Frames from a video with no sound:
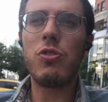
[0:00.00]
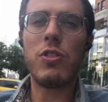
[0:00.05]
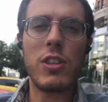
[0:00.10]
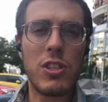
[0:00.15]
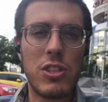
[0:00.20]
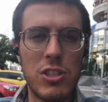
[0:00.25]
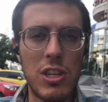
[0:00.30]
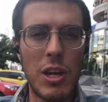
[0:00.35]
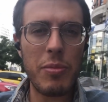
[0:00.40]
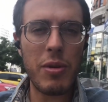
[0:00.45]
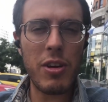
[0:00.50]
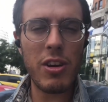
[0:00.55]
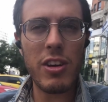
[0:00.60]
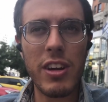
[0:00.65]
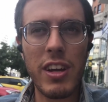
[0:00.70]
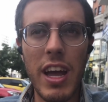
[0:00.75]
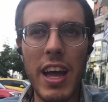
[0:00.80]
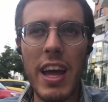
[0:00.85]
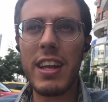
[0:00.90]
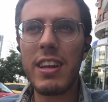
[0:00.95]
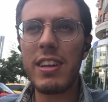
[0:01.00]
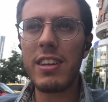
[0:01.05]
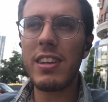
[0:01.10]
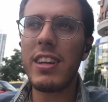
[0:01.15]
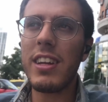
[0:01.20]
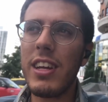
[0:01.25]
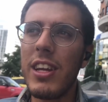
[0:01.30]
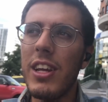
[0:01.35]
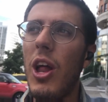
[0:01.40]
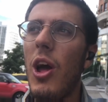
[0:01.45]
the summer again,
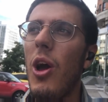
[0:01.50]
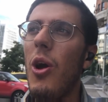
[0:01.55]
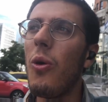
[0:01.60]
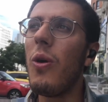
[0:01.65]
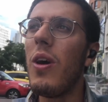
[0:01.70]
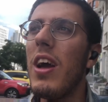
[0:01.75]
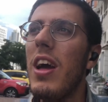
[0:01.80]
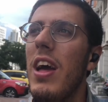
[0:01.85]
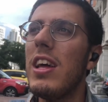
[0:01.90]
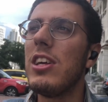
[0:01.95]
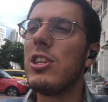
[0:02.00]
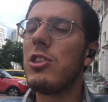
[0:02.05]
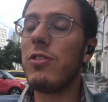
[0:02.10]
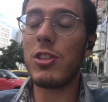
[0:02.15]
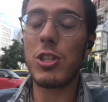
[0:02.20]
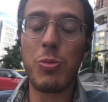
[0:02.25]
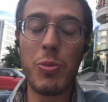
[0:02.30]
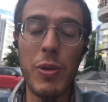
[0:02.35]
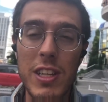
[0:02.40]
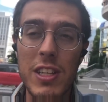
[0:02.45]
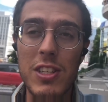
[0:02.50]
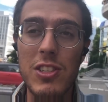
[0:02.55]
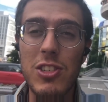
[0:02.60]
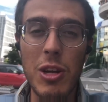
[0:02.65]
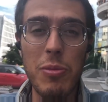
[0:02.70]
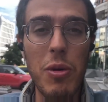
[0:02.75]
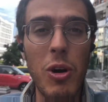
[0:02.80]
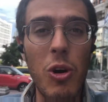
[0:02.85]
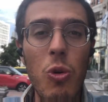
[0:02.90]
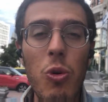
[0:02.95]
you know. So the spring and the
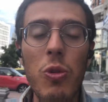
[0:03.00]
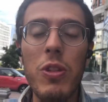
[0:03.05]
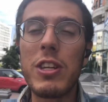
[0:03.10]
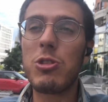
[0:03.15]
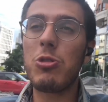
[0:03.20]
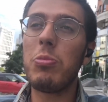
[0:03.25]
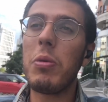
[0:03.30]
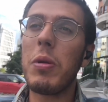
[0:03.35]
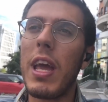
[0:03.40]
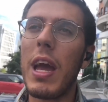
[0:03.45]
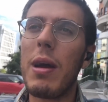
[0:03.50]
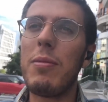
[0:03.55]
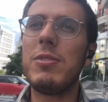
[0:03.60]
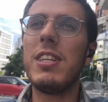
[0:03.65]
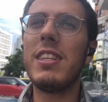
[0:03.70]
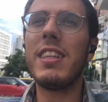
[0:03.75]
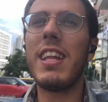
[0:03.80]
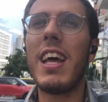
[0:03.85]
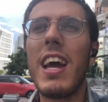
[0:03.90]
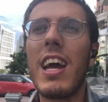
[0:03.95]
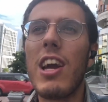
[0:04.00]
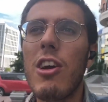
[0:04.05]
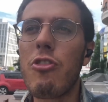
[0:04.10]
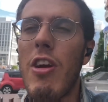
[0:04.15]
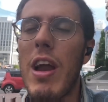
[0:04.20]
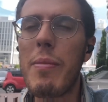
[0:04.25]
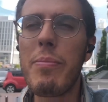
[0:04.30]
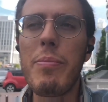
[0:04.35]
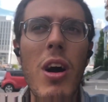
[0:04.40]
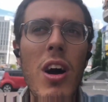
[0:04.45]
summer, all this would be kept in there.
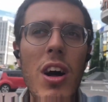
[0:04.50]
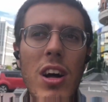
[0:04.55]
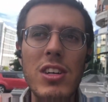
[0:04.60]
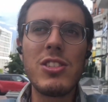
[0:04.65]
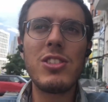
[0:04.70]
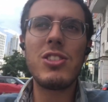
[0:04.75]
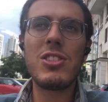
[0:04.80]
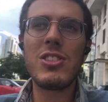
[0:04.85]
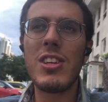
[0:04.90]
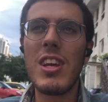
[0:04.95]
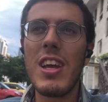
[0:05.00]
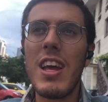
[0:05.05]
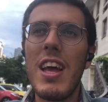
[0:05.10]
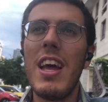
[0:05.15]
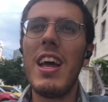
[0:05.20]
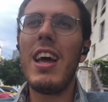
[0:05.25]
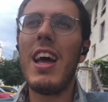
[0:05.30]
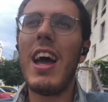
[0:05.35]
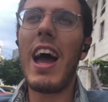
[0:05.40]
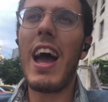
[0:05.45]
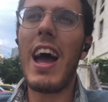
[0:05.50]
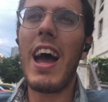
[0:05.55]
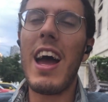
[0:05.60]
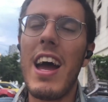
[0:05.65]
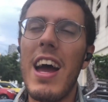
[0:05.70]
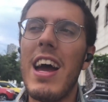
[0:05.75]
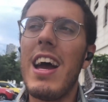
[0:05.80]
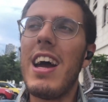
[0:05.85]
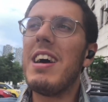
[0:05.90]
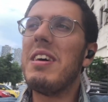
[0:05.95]
Grandma's
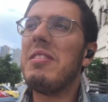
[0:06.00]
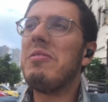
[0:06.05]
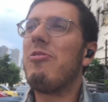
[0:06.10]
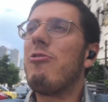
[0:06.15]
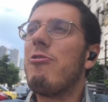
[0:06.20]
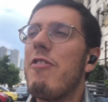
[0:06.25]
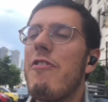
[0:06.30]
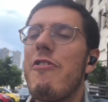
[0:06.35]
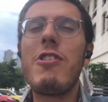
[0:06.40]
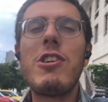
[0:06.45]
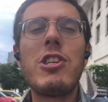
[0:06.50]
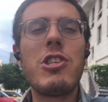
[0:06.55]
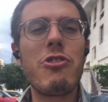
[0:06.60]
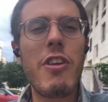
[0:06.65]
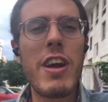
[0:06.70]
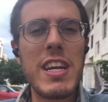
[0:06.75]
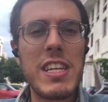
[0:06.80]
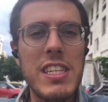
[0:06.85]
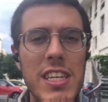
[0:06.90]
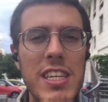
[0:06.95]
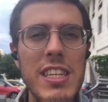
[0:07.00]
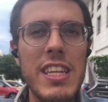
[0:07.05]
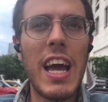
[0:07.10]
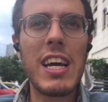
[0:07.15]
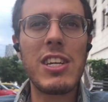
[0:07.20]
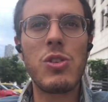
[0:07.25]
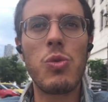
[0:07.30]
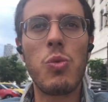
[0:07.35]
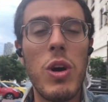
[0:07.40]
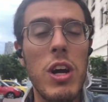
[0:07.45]
uh, refrigerator that
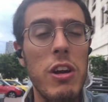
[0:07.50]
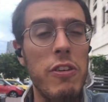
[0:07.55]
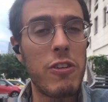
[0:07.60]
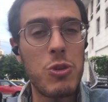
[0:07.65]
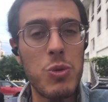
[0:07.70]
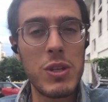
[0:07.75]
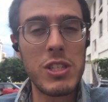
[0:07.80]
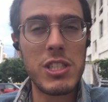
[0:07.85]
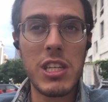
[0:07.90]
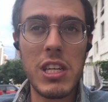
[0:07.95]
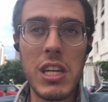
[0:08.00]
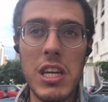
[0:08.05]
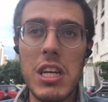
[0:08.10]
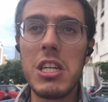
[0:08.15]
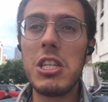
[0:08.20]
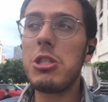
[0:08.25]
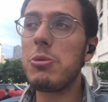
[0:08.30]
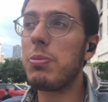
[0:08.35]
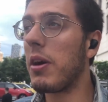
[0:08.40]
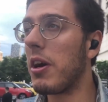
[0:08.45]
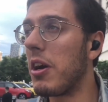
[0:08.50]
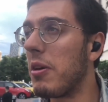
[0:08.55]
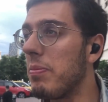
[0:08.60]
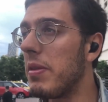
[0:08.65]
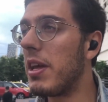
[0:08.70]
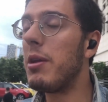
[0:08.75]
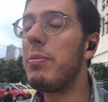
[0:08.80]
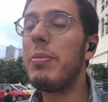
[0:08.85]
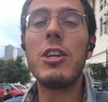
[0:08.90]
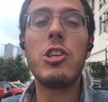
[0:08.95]
hasn't worked for twenty years, but
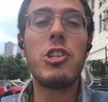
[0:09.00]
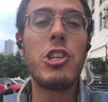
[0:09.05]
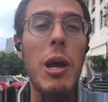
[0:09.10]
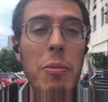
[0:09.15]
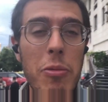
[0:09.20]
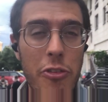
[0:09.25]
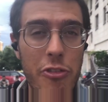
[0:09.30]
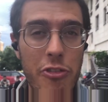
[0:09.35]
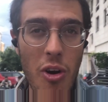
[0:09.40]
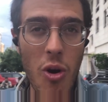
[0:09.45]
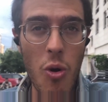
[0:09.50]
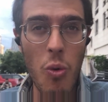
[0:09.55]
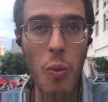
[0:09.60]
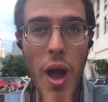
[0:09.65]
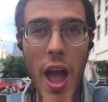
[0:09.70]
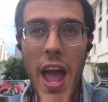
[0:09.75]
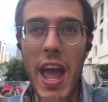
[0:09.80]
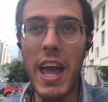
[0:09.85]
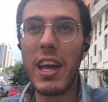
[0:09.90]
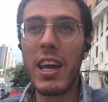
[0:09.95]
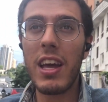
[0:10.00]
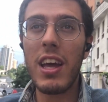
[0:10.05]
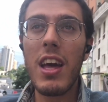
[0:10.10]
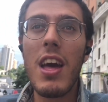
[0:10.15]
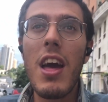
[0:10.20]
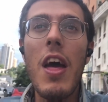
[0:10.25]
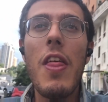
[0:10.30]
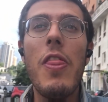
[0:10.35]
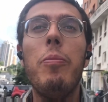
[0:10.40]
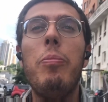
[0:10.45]
it'd be a shame to throw away.
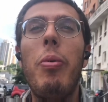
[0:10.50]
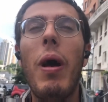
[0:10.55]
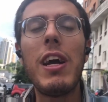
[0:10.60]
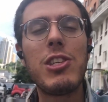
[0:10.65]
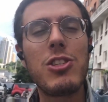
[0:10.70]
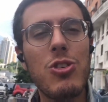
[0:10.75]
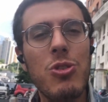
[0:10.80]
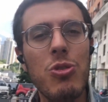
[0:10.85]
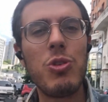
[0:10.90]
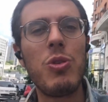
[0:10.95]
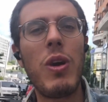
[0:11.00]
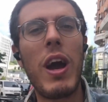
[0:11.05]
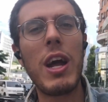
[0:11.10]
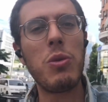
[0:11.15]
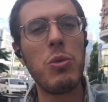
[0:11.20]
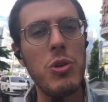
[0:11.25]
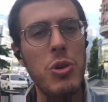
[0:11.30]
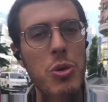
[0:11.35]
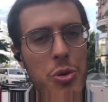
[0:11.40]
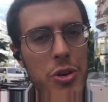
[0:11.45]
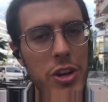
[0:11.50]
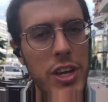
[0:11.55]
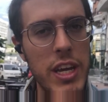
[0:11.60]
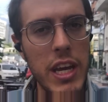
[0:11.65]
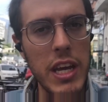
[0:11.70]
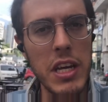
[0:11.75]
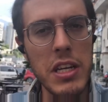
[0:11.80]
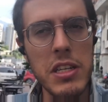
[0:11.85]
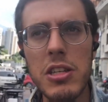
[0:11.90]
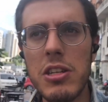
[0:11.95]
The bicycle you had when you were a
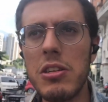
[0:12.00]
kid,